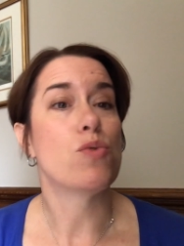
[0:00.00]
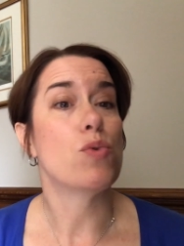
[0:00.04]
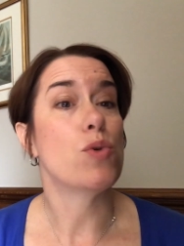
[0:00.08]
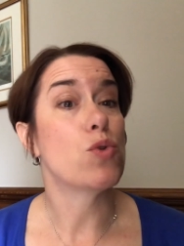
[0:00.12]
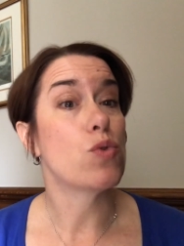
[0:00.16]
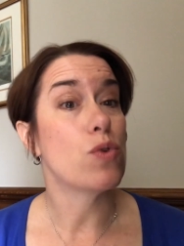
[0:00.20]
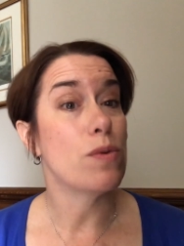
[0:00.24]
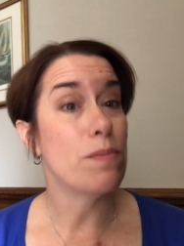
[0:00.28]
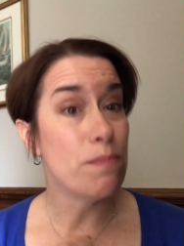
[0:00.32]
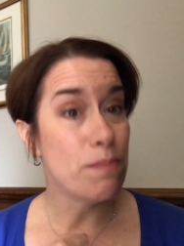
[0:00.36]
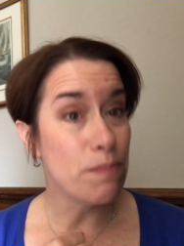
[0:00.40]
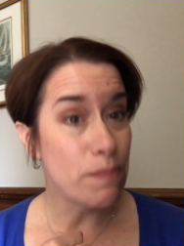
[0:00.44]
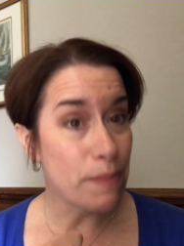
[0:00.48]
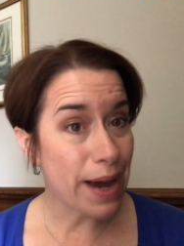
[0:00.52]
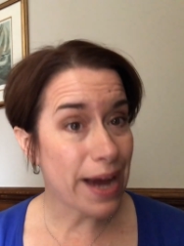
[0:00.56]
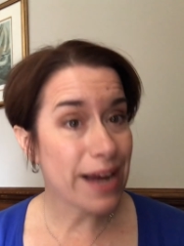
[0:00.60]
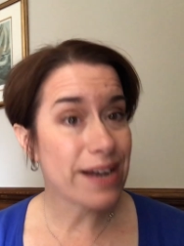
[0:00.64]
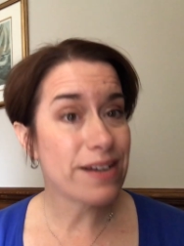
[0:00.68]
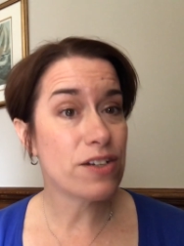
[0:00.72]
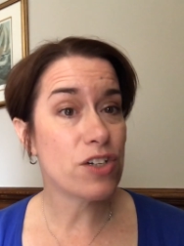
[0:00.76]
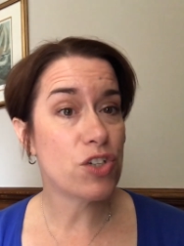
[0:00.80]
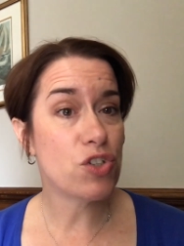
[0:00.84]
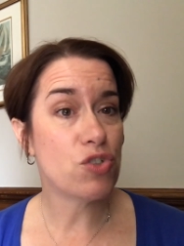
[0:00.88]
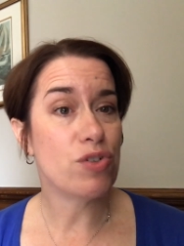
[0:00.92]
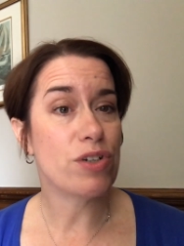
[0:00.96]
which were
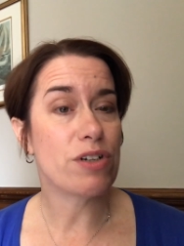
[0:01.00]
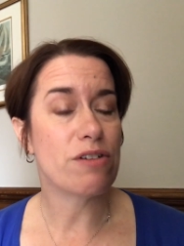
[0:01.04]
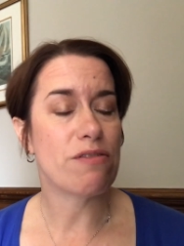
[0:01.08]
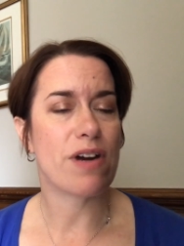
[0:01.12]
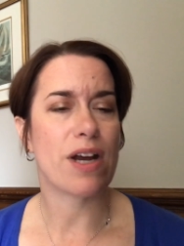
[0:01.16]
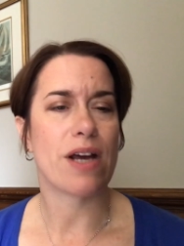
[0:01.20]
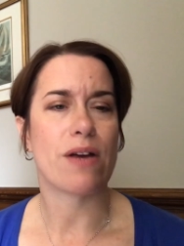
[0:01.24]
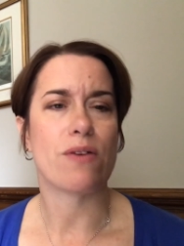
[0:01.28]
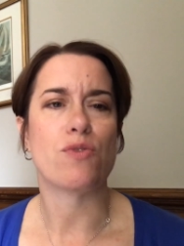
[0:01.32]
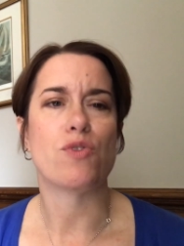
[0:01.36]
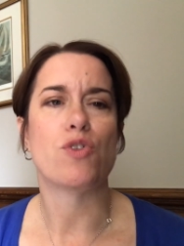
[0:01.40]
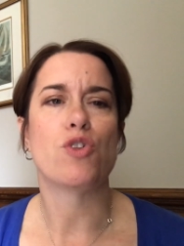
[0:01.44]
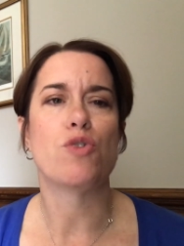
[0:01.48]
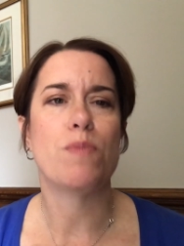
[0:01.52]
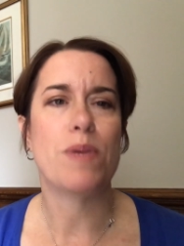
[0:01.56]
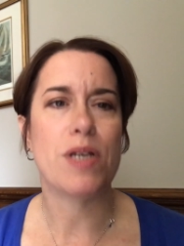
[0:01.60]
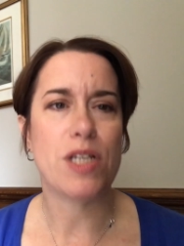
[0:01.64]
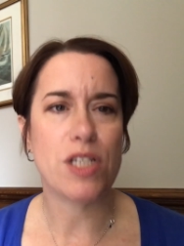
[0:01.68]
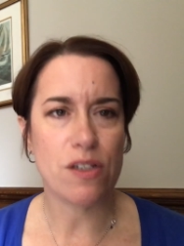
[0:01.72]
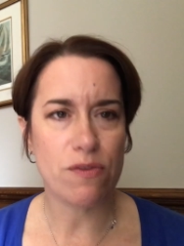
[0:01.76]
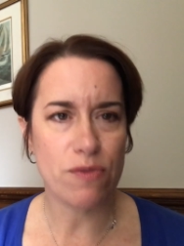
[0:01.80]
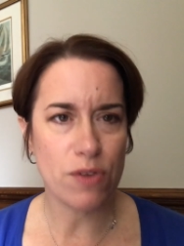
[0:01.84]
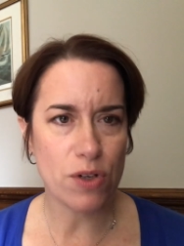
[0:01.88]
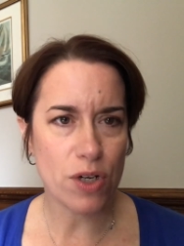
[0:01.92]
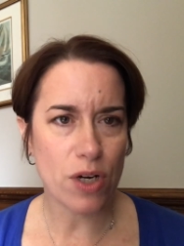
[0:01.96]
mandatory grounds, which
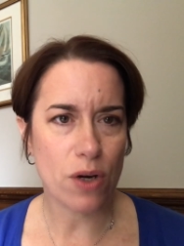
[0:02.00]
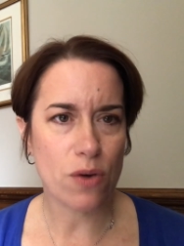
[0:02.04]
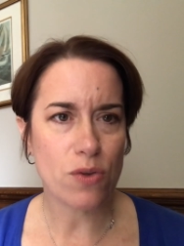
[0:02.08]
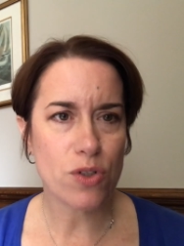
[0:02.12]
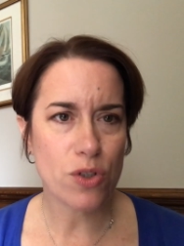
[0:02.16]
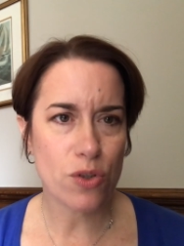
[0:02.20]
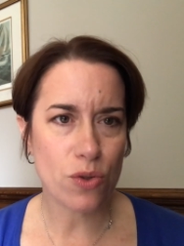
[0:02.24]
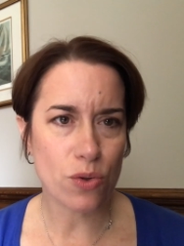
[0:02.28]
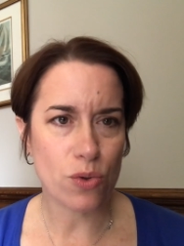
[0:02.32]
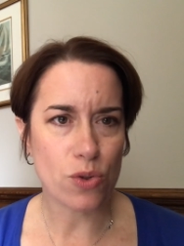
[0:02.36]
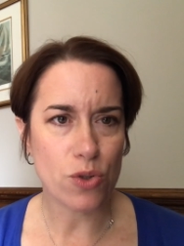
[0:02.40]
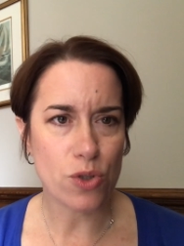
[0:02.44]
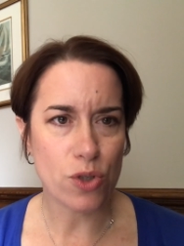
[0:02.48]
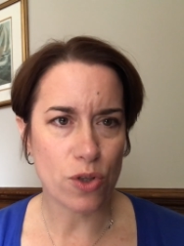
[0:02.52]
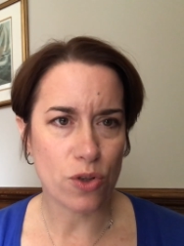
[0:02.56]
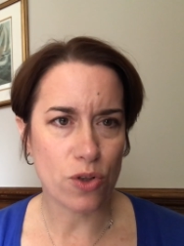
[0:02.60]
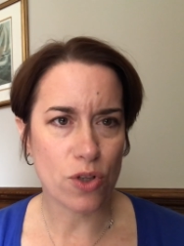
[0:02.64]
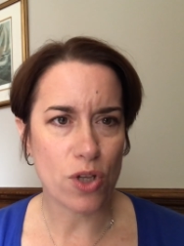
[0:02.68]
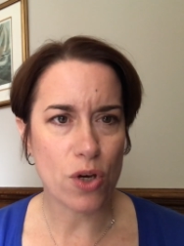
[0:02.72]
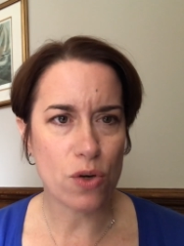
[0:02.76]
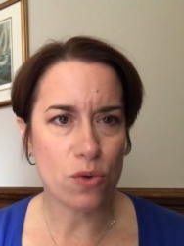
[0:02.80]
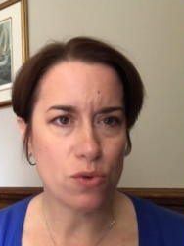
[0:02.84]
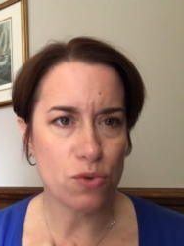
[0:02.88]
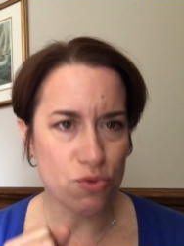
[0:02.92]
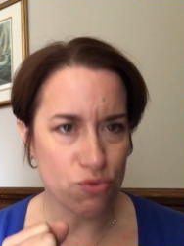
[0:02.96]
means if you go to court on
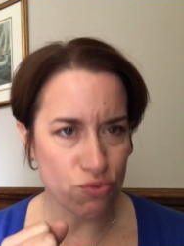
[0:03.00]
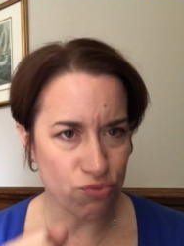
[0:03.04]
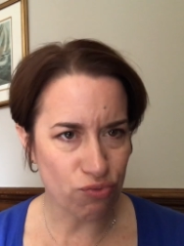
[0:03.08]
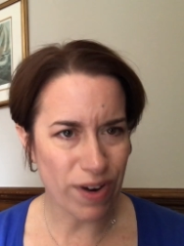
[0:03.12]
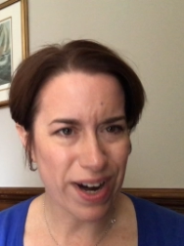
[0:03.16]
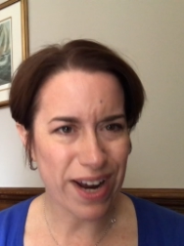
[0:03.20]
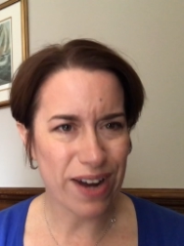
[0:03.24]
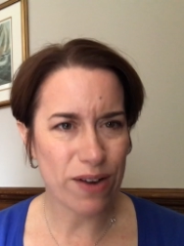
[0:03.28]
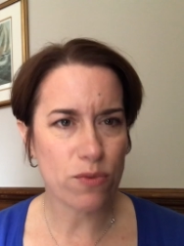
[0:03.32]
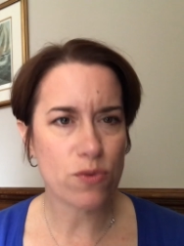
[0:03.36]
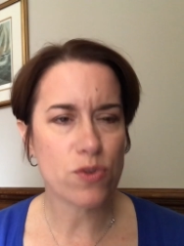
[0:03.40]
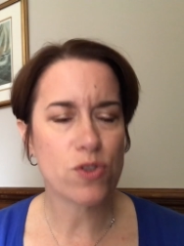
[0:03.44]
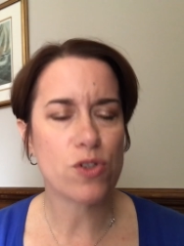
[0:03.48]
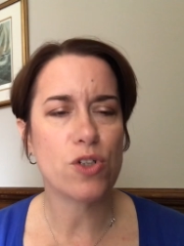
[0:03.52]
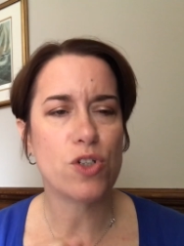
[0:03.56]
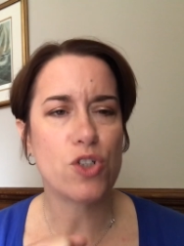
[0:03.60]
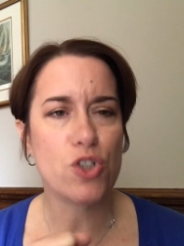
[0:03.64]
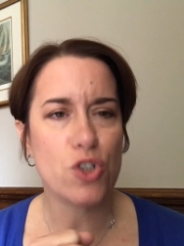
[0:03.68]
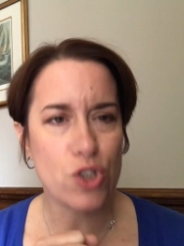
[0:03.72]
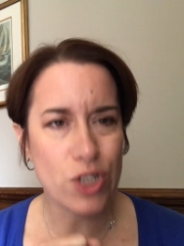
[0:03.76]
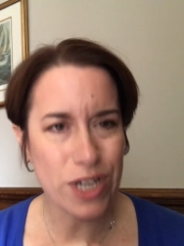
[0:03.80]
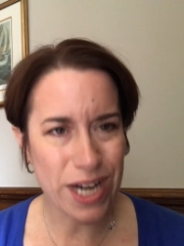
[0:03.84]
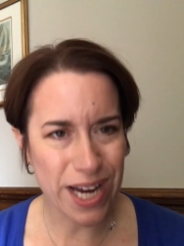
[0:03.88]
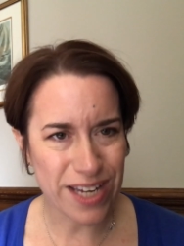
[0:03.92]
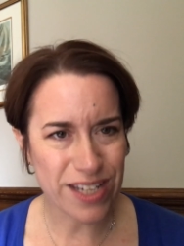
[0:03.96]
those grounds, the
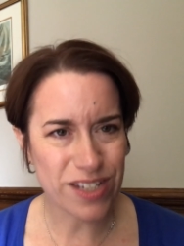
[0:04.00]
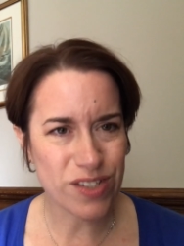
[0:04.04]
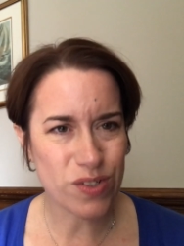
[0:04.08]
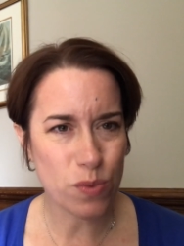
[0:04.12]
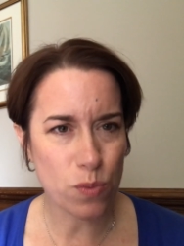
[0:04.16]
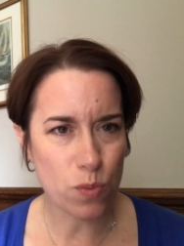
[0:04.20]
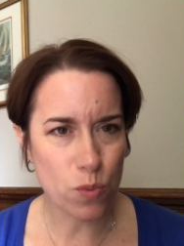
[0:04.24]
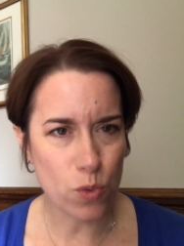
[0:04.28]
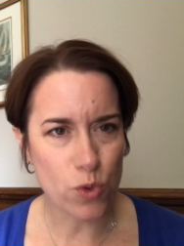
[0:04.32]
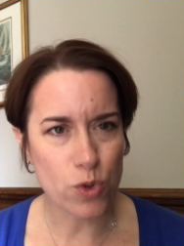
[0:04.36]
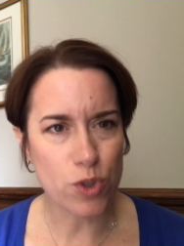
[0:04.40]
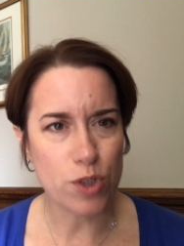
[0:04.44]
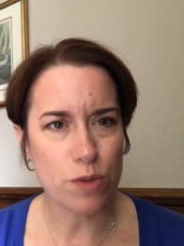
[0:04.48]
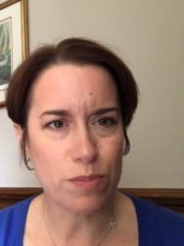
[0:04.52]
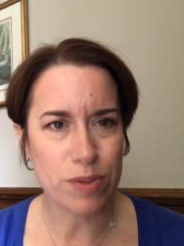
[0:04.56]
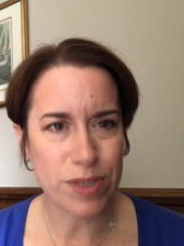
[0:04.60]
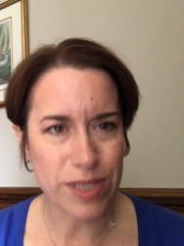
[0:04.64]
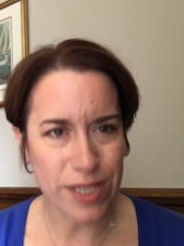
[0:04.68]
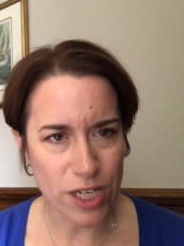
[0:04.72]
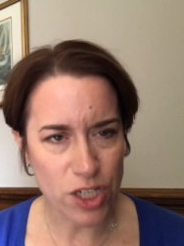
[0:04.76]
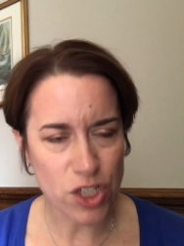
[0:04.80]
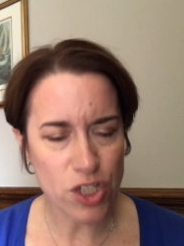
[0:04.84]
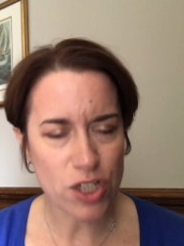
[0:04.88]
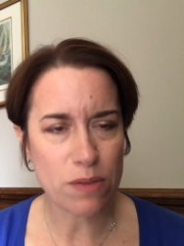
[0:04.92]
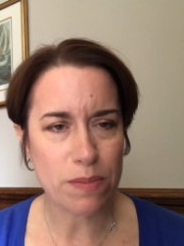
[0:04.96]
judge has to award you
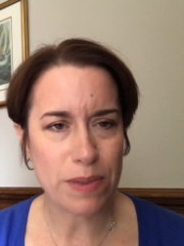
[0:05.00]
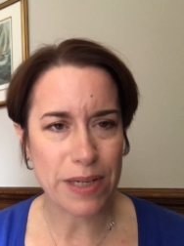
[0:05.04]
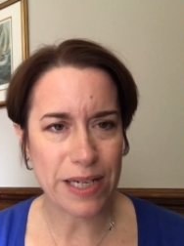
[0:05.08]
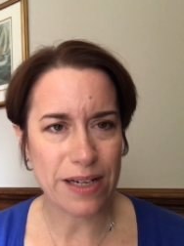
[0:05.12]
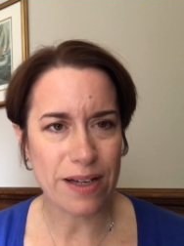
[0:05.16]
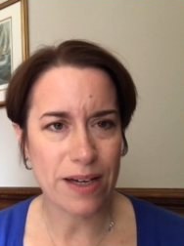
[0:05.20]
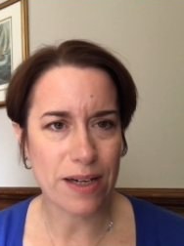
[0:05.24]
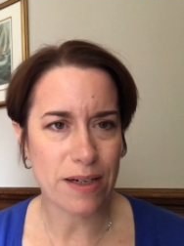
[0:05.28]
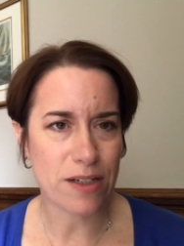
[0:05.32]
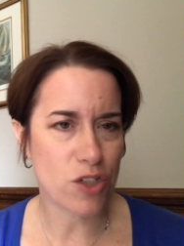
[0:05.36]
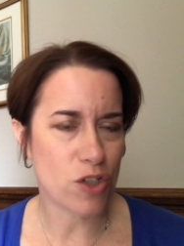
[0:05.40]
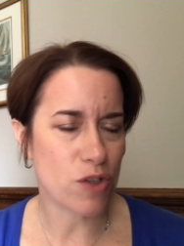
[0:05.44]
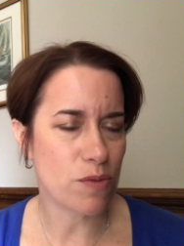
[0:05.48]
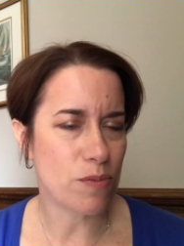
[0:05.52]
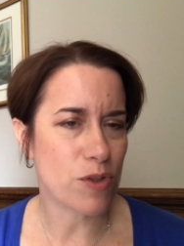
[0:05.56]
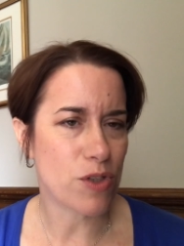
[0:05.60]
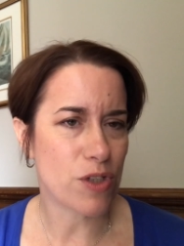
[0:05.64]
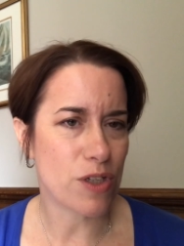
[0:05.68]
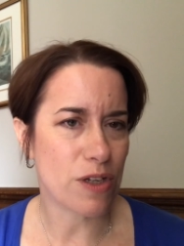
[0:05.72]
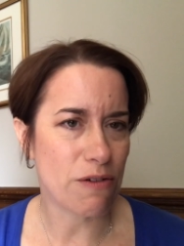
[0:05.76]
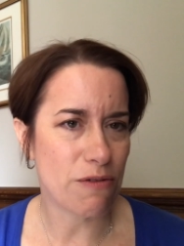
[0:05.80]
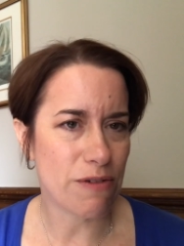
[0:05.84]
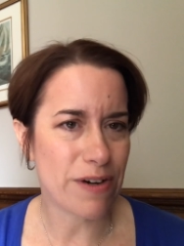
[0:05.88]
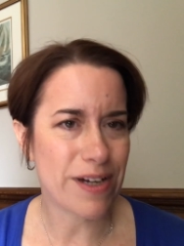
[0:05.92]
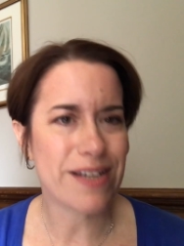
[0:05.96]
possession, a bit like 2
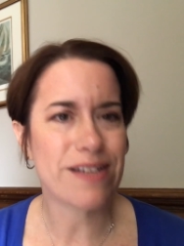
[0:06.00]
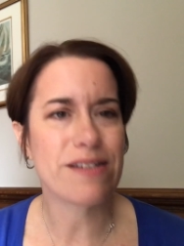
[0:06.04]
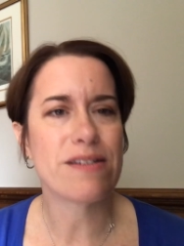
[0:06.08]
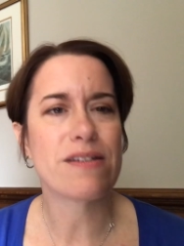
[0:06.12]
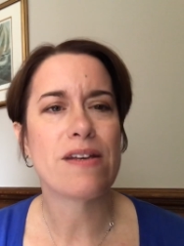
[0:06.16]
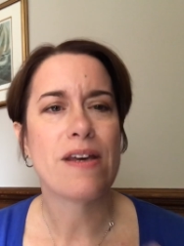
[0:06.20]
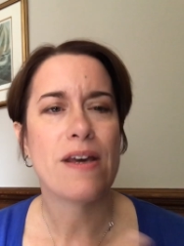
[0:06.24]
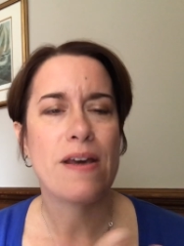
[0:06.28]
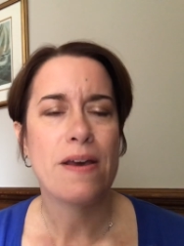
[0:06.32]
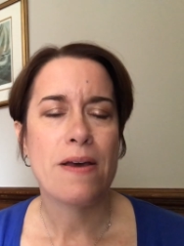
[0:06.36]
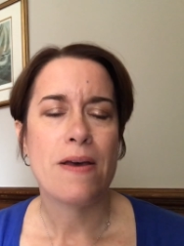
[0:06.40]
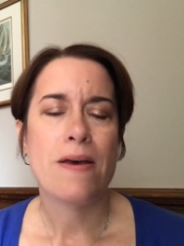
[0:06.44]
months in arrears.